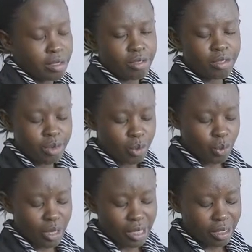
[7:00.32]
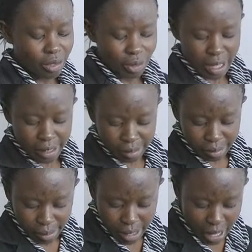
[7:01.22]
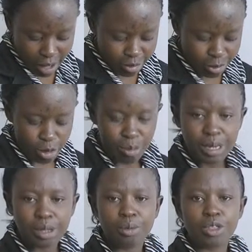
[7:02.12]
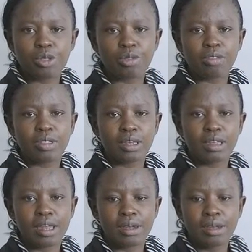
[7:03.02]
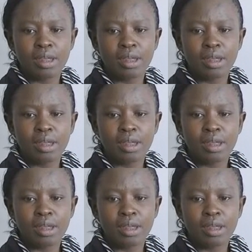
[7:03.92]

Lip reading: So you can have so many questions that are